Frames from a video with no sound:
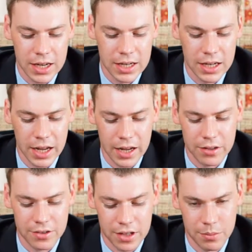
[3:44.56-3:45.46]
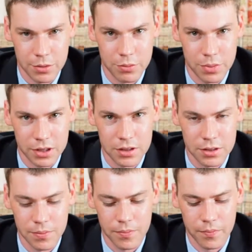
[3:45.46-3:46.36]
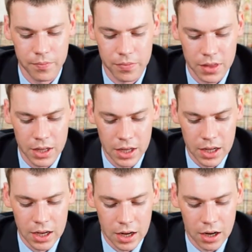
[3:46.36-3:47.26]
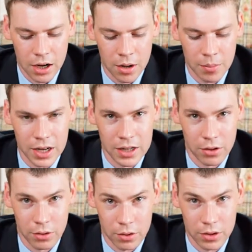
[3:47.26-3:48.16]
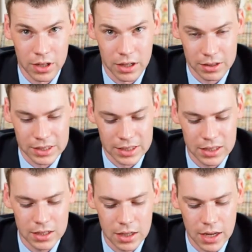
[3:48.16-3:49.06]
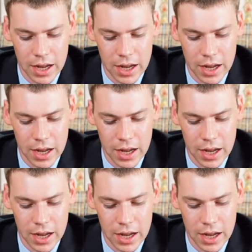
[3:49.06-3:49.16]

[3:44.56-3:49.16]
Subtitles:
It has a mute button, an alert LED,